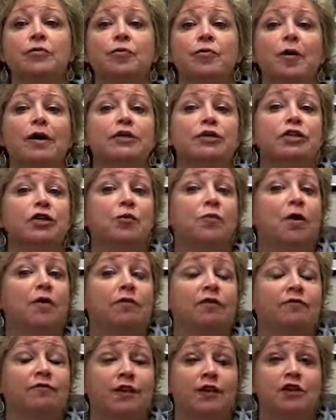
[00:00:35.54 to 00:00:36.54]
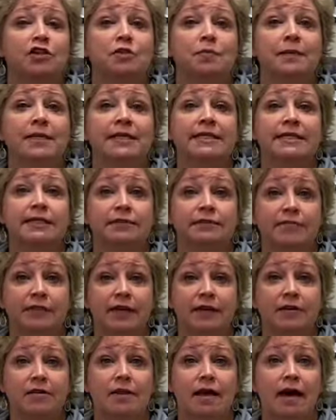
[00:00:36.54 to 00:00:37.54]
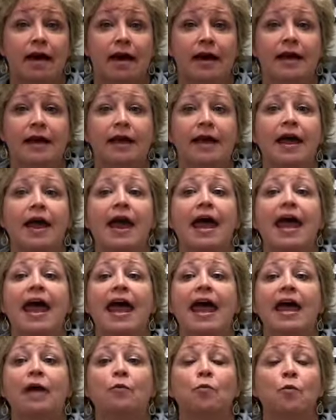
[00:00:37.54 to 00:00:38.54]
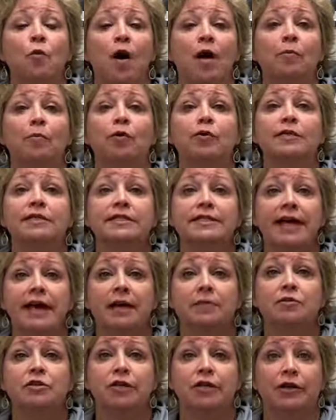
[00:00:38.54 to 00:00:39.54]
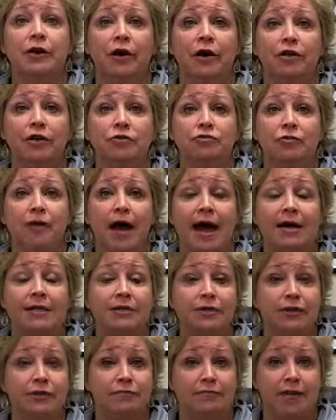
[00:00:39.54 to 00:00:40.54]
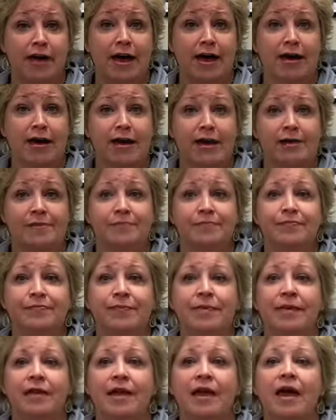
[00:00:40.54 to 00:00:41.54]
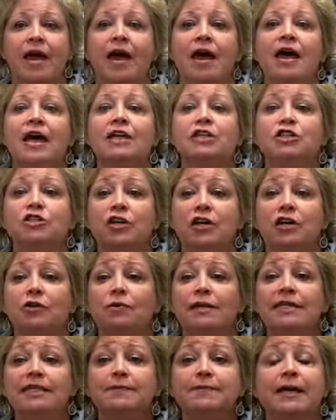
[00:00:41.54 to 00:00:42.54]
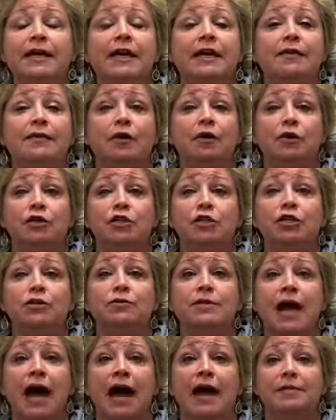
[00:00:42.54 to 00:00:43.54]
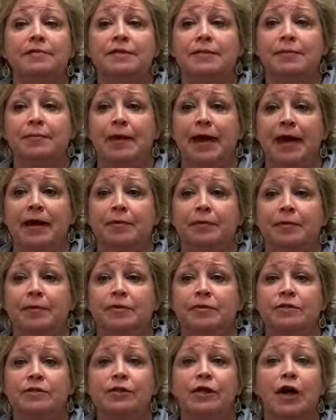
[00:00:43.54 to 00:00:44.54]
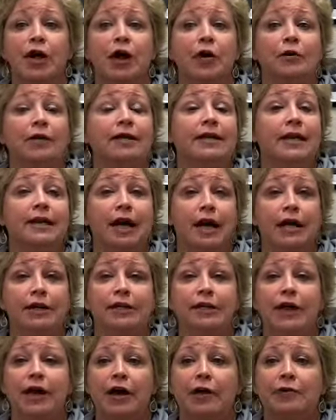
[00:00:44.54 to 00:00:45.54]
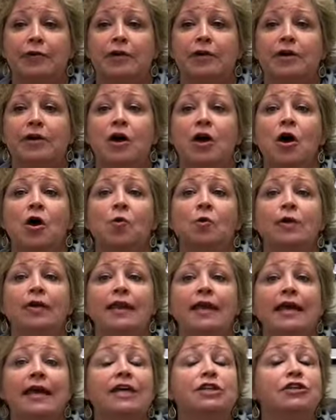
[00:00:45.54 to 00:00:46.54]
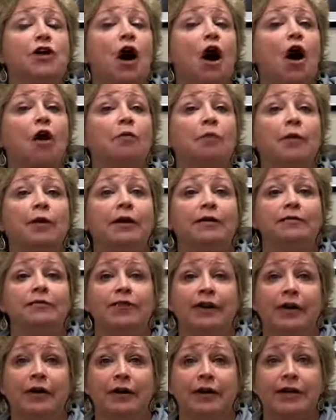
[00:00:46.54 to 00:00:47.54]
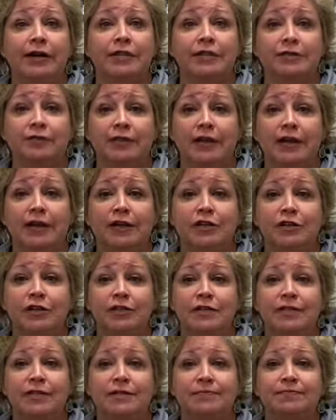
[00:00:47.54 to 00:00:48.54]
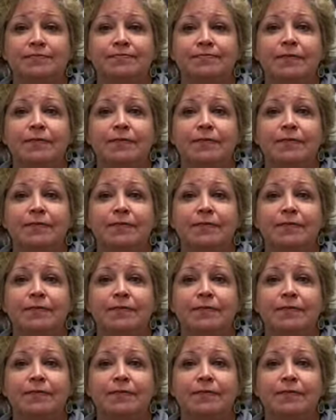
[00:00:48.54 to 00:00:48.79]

What do you want the finished piece to feel like, and what perception are you trying to convey? Generally speaking, there are two types of papers, coated and uncoated, with each offering various finishes.